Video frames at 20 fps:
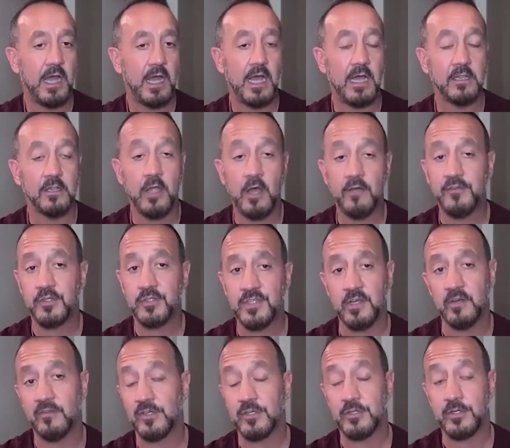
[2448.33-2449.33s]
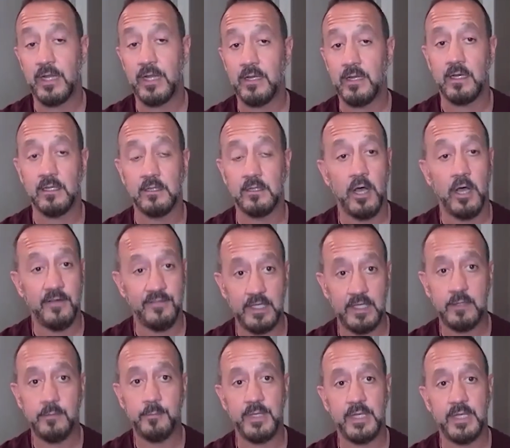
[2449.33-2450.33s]
i love your silver trade i love it
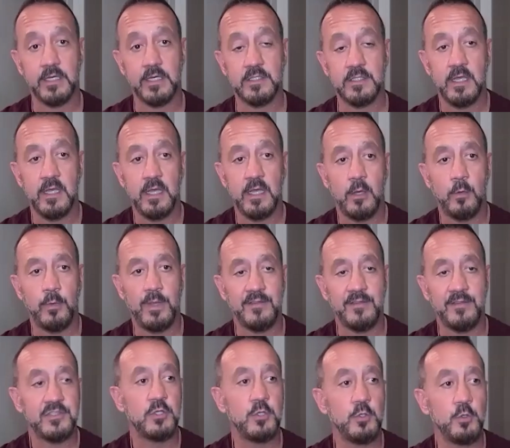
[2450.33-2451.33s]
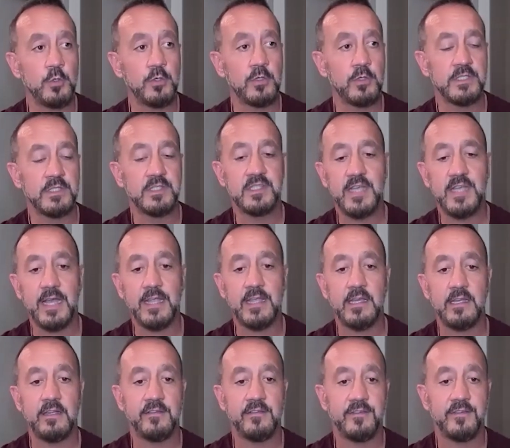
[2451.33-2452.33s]
because we have two
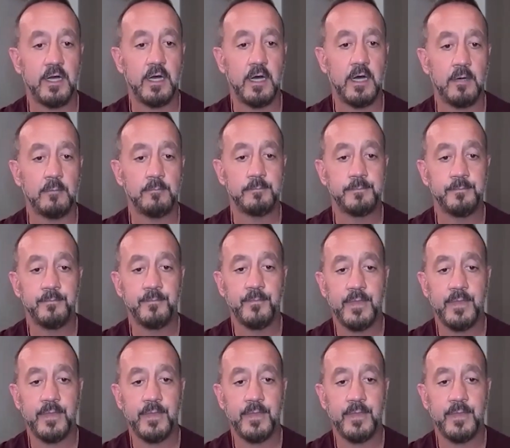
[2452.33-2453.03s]
consecutive um,